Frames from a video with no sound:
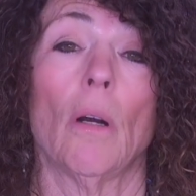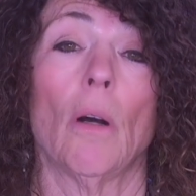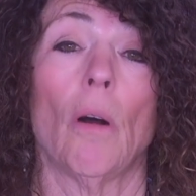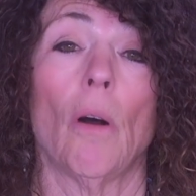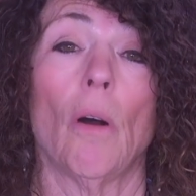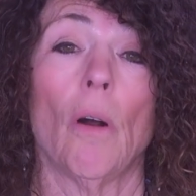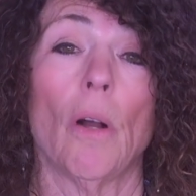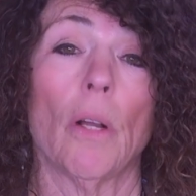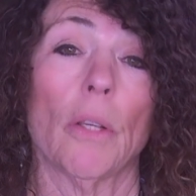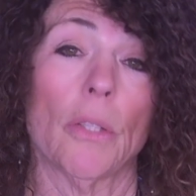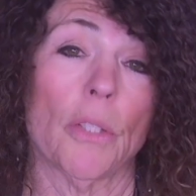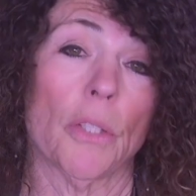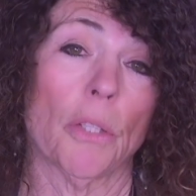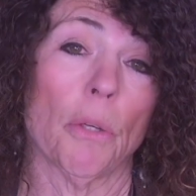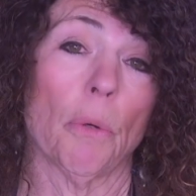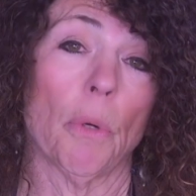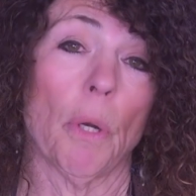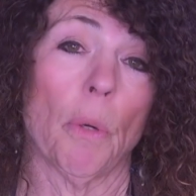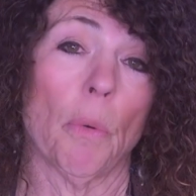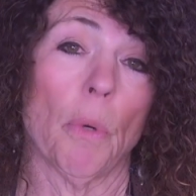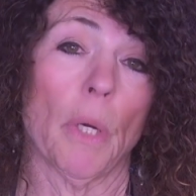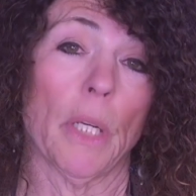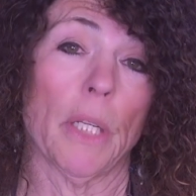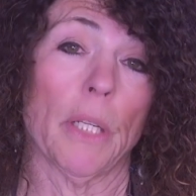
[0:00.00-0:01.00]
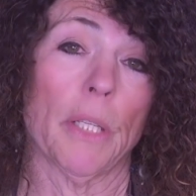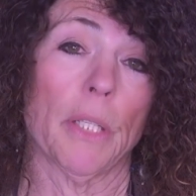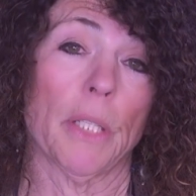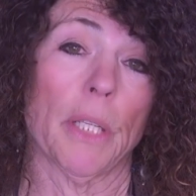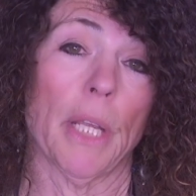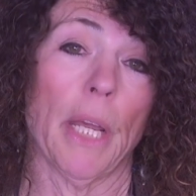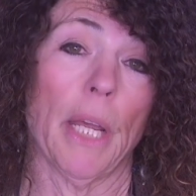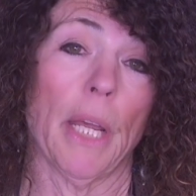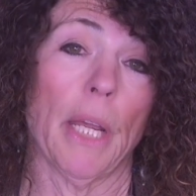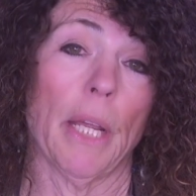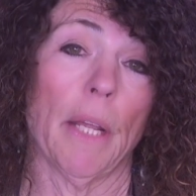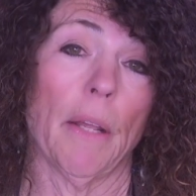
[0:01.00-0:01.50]
Also, I want to
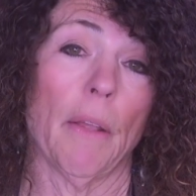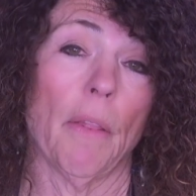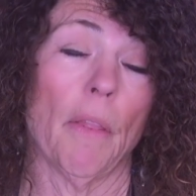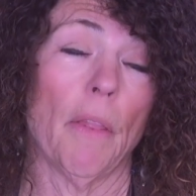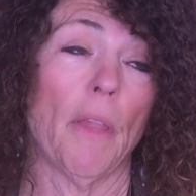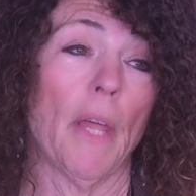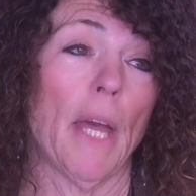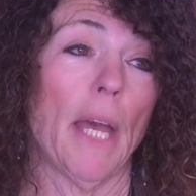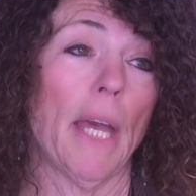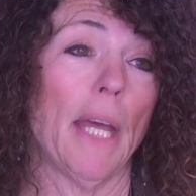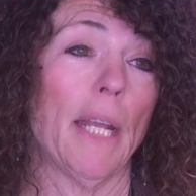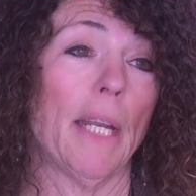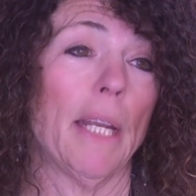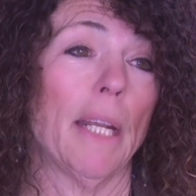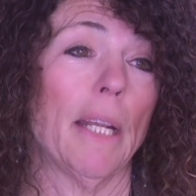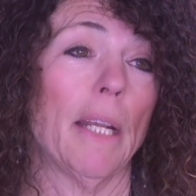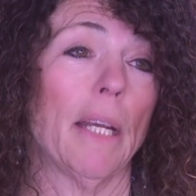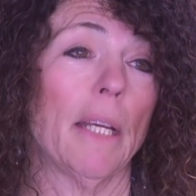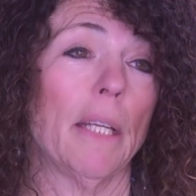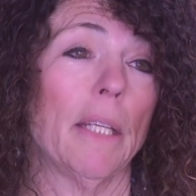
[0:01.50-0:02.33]
say that